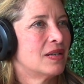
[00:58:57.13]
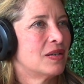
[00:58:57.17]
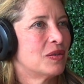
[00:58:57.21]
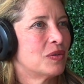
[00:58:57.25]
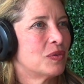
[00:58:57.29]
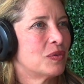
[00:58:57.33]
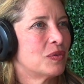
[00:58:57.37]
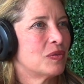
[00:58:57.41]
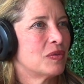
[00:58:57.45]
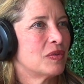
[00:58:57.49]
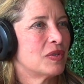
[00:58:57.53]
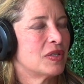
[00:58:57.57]

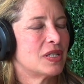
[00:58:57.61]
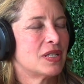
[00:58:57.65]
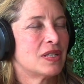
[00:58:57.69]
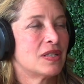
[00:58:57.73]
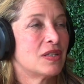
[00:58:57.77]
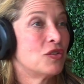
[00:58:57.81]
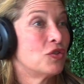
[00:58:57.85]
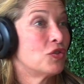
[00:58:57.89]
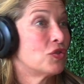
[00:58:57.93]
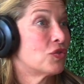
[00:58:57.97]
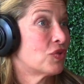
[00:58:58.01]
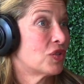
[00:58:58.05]

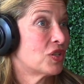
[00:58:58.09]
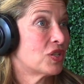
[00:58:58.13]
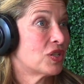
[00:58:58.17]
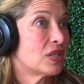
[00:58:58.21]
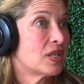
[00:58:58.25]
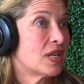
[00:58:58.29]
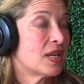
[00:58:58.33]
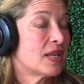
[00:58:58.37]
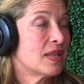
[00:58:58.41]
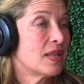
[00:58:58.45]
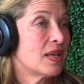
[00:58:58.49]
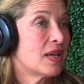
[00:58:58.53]
the
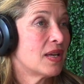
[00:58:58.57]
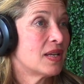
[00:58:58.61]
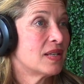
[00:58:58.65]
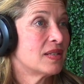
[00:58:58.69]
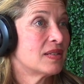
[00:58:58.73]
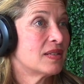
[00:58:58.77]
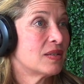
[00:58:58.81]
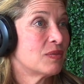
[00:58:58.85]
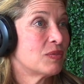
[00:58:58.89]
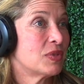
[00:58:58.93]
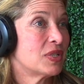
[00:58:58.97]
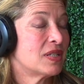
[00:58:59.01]
nutrition
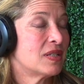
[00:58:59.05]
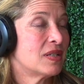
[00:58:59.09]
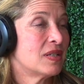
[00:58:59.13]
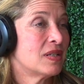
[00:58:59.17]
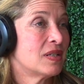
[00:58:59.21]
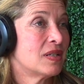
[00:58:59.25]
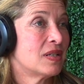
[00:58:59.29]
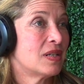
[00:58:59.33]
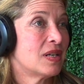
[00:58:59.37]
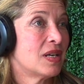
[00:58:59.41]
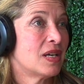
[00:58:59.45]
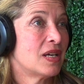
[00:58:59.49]
headlines that we
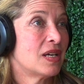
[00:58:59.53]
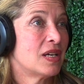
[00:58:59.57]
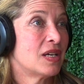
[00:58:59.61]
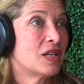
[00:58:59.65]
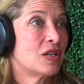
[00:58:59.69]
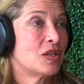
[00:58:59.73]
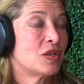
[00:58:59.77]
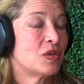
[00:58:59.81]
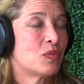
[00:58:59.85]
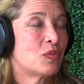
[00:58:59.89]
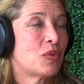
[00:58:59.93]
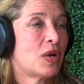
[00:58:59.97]
see
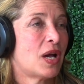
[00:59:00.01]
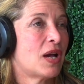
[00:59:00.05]
today.